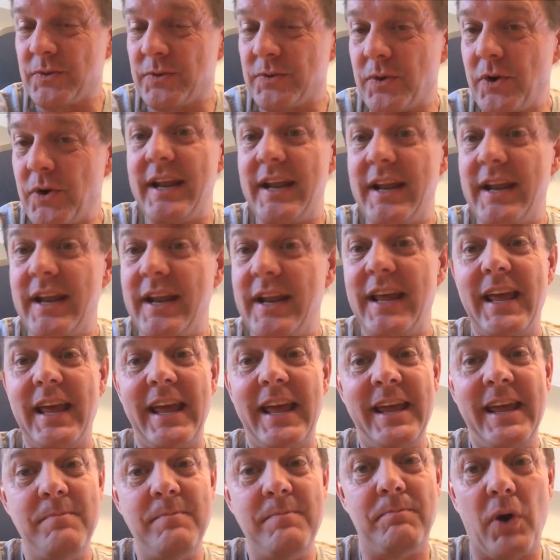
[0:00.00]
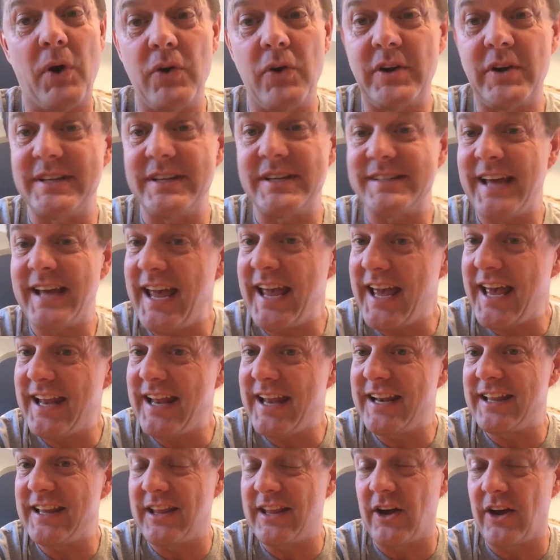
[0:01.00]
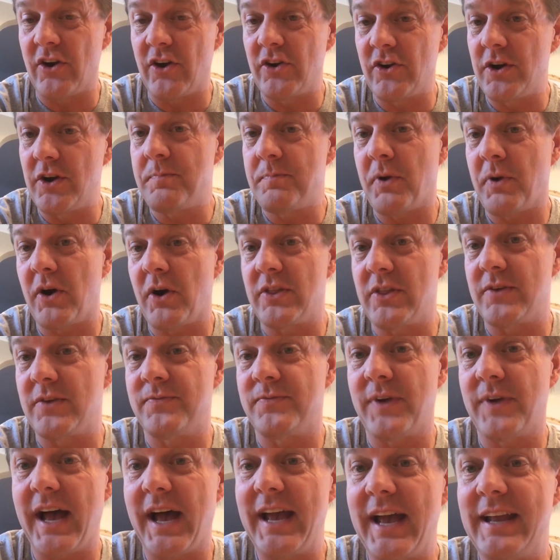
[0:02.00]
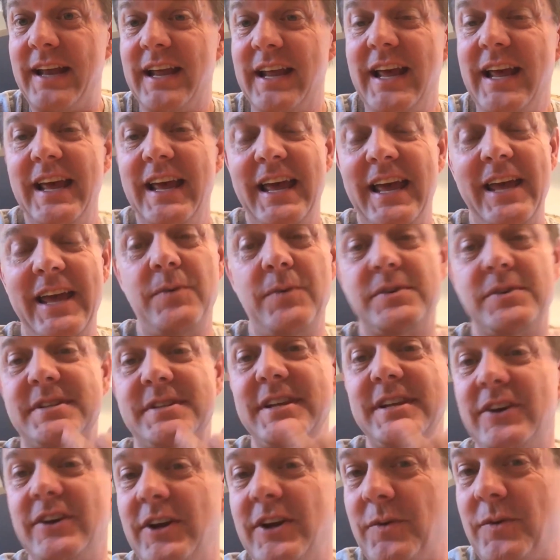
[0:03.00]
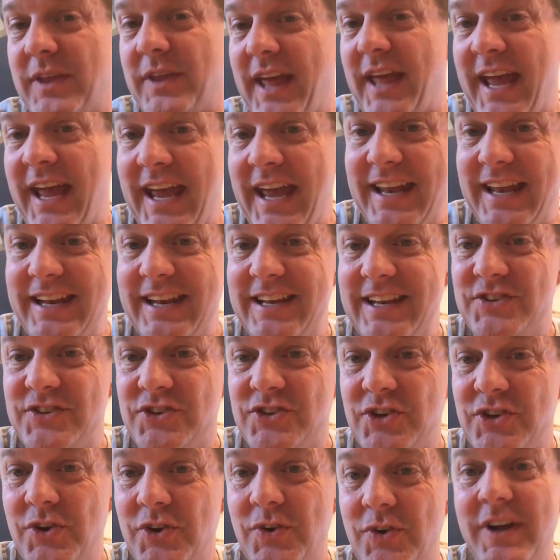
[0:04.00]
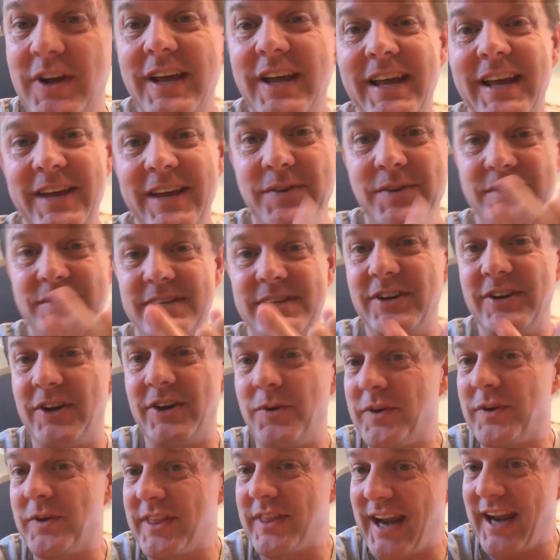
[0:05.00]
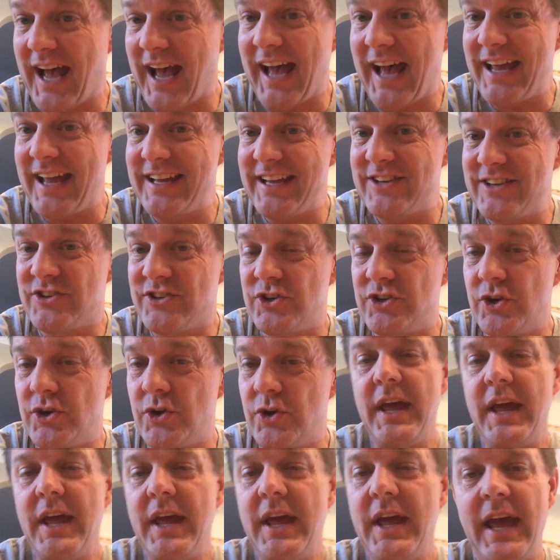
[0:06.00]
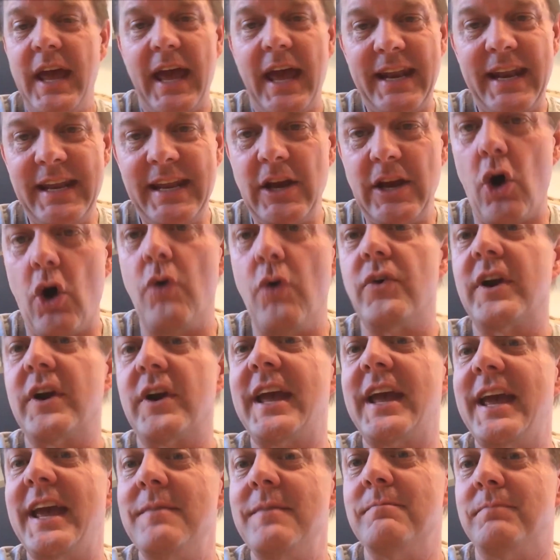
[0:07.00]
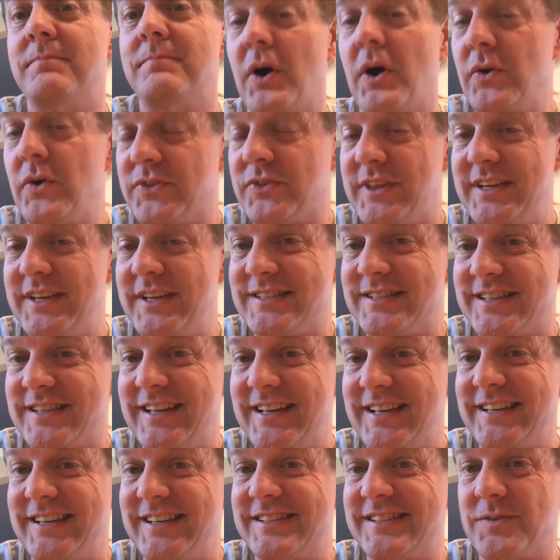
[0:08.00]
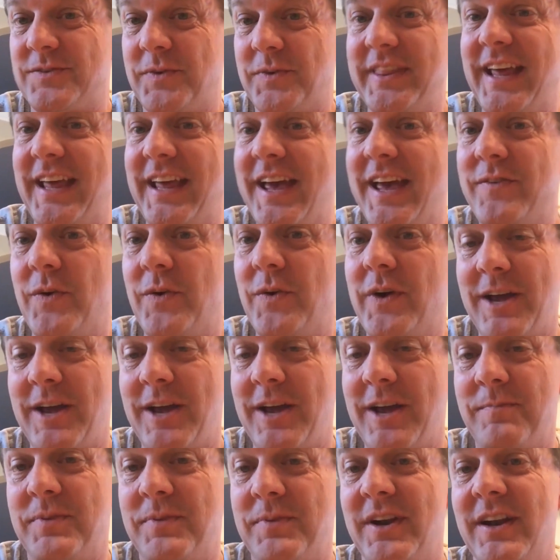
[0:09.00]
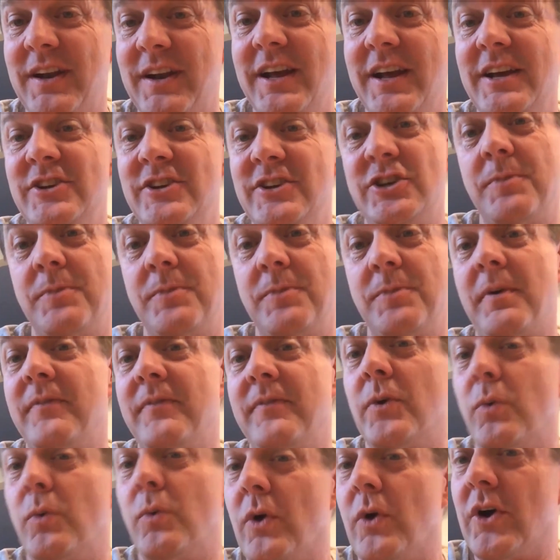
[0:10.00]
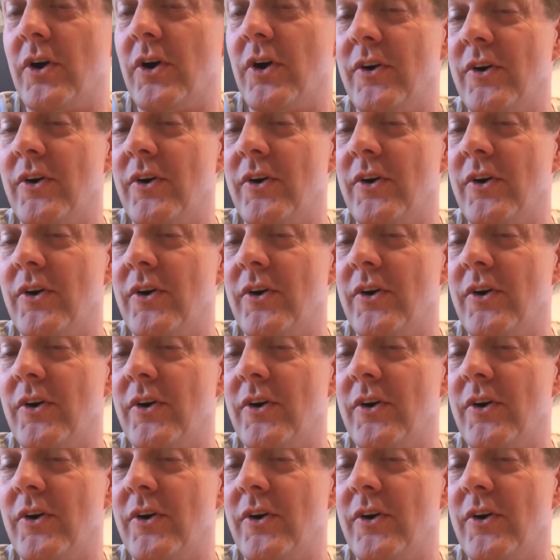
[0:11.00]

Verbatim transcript: got through it. He broke his hand in the early part of the fight. He was dealing with a hand issue. He was dealing with an eye issue. And he overcame both these things to win the heavyweight championship of the